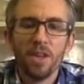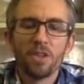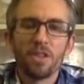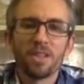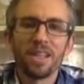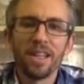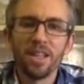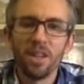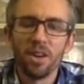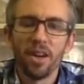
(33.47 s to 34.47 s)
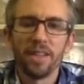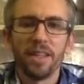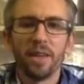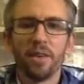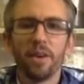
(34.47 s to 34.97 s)
So the selection
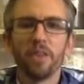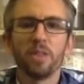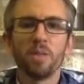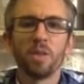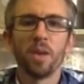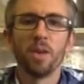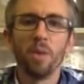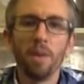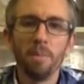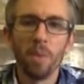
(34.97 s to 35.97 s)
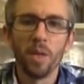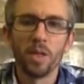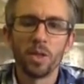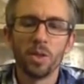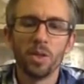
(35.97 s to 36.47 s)
criteria is between
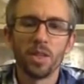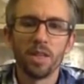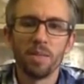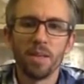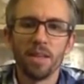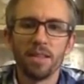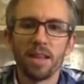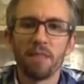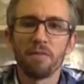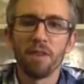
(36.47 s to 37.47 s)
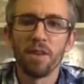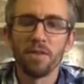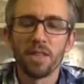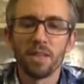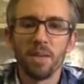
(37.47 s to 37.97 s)
1.2 centimeters and 5
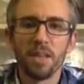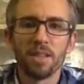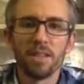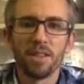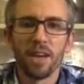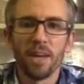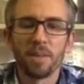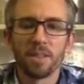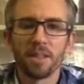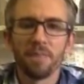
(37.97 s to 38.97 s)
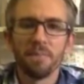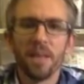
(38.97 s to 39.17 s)
centimeters in diameter.